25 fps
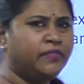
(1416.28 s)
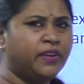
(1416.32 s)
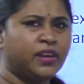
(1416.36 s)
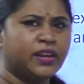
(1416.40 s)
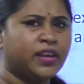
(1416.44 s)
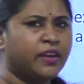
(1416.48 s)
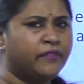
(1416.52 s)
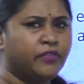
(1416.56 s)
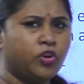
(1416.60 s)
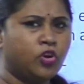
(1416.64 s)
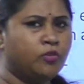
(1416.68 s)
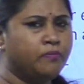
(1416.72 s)
will
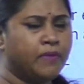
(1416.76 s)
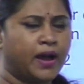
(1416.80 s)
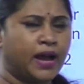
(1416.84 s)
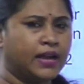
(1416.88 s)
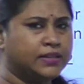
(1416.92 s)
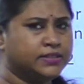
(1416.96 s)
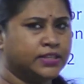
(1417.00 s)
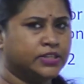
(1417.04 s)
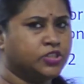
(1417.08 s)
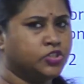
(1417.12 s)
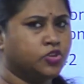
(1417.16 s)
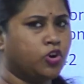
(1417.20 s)
give you
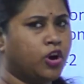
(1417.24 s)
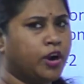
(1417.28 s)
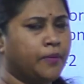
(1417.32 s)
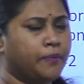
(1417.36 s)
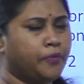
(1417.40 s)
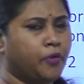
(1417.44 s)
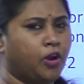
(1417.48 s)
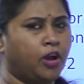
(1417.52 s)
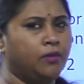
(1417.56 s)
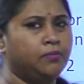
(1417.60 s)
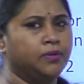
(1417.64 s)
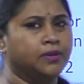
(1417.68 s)
marks, it's not a
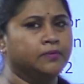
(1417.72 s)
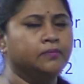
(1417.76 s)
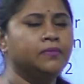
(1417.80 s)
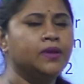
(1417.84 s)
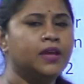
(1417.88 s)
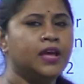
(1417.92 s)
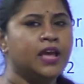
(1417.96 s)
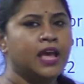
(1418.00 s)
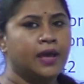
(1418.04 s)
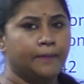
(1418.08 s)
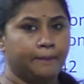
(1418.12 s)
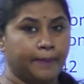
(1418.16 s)
problem,
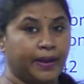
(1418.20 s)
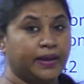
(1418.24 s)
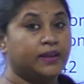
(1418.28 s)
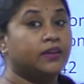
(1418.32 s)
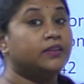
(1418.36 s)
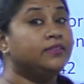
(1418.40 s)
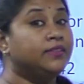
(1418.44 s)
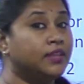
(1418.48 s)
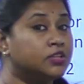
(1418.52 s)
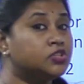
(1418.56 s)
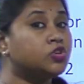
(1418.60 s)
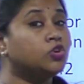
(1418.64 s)
but
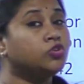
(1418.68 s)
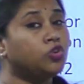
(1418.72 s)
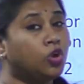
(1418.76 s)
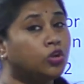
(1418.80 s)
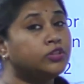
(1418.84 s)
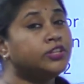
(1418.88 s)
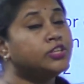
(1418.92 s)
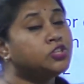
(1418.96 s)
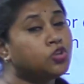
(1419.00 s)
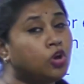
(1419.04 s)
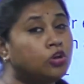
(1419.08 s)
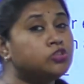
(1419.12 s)
this
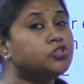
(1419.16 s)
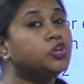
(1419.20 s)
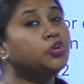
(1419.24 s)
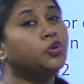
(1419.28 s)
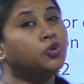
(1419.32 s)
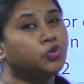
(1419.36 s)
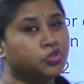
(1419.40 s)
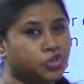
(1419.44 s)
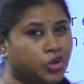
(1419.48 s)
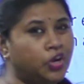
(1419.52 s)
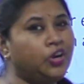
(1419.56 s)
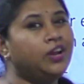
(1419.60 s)
also
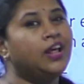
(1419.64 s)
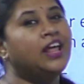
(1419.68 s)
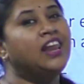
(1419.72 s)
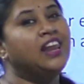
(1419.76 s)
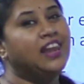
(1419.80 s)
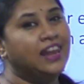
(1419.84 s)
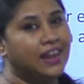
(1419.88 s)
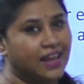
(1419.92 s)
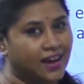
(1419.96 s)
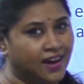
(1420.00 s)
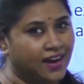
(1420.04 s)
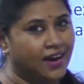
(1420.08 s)
you should
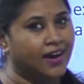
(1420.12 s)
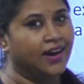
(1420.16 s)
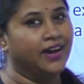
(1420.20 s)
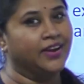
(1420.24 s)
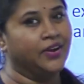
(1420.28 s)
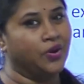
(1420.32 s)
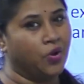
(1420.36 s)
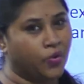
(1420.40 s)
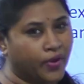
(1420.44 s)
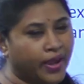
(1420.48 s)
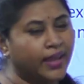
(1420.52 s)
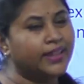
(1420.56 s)
learn,
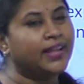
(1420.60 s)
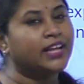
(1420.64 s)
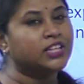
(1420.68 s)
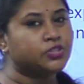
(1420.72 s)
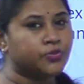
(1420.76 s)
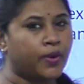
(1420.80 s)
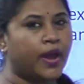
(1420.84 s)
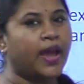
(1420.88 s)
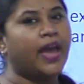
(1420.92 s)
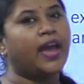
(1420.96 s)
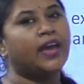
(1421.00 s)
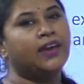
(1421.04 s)
okay? That's
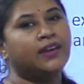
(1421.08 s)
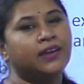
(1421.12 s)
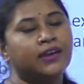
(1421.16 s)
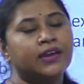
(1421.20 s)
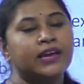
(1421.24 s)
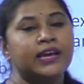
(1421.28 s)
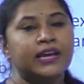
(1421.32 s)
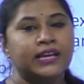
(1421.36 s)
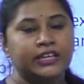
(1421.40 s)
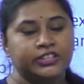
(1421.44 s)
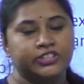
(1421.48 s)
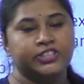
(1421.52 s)
why I
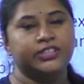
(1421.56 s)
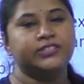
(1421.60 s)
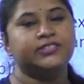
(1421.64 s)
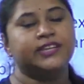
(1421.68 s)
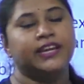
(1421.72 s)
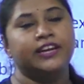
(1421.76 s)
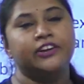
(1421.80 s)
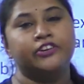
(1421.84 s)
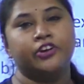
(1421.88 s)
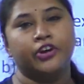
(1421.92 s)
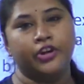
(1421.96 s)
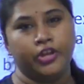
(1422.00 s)
just
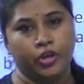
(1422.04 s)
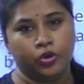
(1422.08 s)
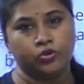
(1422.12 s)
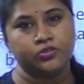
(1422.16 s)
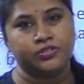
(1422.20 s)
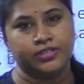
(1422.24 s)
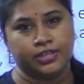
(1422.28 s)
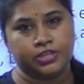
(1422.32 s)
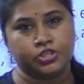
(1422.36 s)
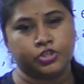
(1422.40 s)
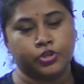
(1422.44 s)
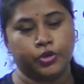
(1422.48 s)
introduced
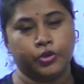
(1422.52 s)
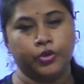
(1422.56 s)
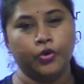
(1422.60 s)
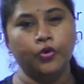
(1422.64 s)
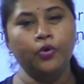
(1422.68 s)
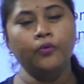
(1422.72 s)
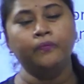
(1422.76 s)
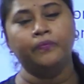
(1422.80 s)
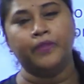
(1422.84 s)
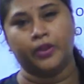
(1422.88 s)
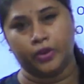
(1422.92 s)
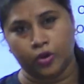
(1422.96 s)
this to
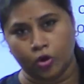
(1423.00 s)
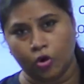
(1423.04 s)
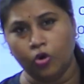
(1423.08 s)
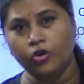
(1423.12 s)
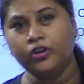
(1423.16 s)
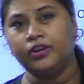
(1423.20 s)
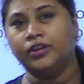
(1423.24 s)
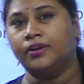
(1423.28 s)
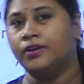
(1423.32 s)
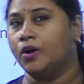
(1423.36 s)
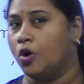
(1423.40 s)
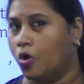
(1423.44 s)
you, the
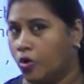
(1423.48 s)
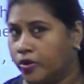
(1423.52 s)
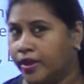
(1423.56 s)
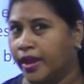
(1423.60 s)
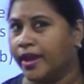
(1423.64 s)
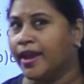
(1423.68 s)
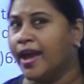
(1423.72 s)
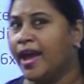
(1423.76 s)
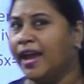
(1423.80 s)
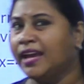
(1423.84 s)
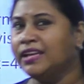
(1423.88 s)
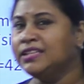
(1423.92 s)
note, okay
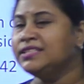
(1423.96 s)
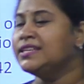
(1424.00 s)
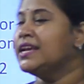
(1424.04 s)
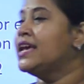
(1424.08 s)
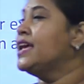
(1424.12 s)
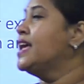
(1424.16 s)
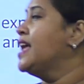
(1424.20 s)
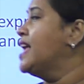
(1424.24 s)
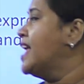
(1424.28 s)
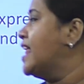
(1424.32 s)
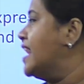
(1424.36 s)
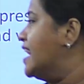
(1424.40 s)
guys?
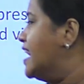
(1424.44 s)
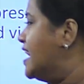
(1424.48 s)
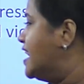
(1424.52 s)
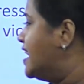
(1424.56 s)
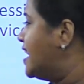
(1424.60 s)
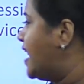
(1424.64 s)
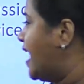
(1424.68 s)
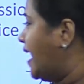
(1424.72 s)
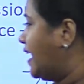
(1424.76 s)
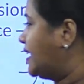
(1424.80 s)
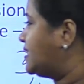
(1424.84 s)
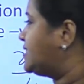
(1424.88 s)

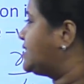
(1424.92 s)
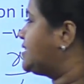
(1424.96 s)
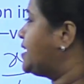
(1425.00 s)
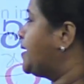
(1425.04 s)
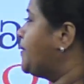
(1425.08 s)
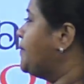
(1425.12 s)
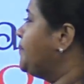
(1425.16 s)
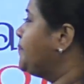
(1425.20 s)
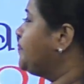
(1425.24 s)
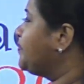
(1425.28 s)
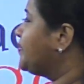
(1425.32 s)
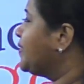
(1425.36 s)
Next.
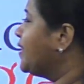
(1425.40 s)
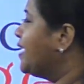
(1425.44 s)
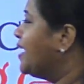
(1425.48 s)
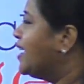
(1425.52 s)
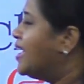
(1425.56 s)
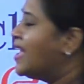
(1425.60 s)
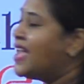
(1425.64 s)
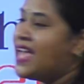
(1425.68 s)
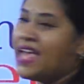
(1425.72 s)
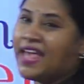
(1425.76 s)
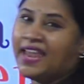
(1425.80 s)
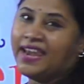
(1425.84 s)

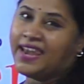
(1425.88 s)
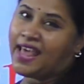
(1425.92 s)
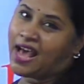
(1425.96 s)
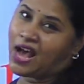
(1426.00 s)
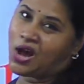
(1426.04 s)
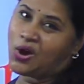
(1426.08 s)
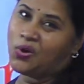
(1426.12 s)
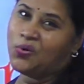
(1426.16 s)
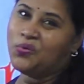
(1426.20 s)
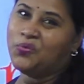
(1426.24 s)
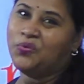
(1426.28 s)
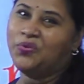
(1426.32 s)

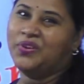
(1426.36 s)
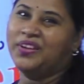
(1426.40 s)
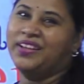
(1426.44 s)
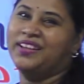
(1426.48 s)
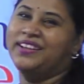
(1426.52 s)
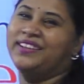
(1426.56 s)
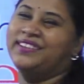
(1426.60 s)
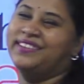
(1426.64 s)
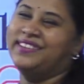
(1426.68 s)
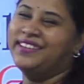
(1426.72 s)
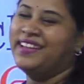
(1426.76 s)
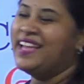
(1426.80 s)
Now,
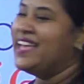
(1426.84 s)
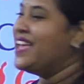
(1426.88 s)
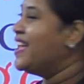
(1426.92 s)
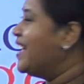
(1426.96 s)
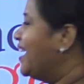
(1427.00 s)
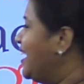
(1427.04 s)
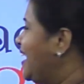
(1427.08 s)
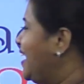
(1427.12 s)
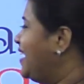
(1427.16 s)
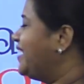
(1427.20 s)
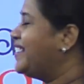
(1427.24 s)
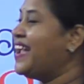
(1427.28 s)

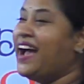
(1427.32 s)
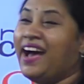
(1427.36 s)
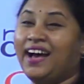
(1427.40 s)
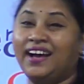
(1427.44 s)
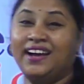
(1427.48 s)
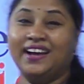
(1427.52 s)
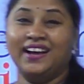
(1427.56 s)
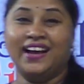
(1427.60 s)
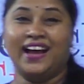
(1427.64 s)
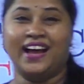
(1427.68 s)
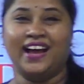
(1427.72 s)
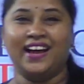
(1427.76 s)
yeah,
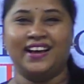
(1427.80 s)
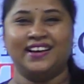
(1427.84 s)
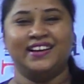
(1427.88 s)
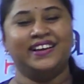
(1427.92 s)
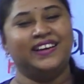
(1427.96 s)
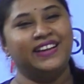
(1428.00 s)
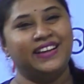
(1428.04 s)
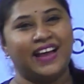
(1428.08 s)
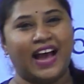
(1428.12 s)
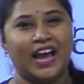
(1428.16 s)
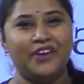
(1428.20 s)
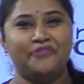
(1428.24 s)

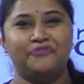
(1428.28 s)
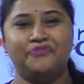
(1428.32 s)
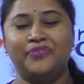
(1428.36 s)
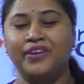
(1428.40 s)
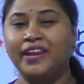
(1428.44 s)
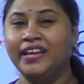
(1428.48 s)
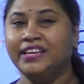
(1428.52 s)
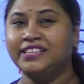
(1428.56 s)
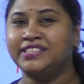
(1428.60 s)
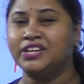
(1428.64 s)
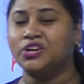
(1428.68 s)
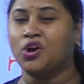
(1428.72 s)
I
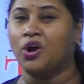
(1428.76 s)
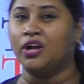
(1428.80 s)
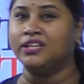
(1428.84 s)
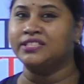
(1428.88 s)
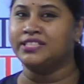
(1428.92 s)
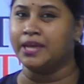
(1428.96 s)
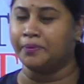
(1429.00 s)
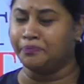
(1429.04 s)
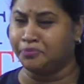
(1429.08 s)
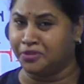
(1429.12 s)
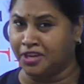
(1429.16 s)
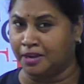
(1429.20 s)
finished the
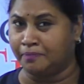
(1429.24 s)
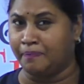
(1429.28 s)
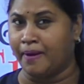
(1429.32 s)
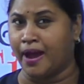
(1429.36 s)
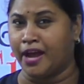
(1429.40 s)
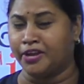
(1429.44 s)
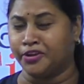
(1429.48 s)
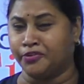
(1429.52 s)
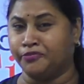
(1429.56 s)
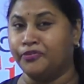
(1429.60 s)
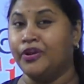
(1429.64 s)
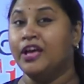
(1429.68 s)
conceptual
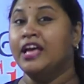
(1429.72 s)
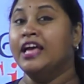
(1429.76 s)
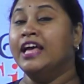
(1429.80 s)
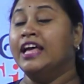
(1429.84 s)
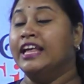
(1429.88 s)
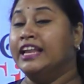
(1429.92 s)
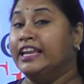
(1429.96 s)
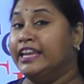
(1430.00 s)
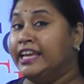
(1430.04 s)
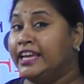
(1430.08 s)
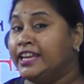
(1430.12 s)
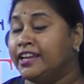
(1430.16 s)
part of
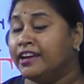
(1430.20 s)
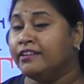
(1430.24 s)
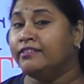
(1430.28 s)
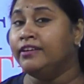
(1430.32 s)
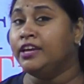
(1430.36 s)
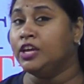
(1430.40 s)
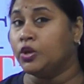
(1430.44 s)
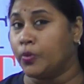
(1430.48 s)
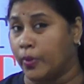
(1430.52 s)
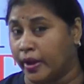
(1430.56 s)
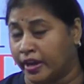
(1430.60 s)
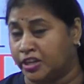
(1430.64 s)
linear
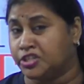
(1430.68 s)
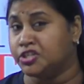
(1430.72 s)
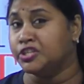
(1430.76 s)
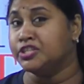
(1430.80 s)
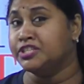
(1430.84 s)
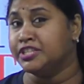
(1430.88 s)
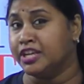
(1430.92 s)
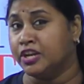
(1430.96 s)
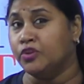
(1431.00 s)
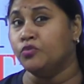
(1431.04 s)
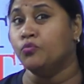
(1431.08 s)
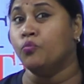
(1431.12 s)

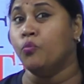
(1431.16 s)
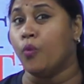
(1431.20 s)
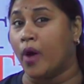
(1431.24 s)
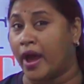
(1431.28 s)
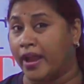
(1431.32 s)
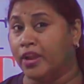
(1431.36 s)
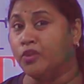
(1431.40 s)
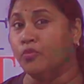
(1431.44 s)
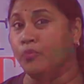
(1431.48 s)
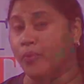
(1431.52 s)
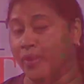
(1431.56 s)
equations in one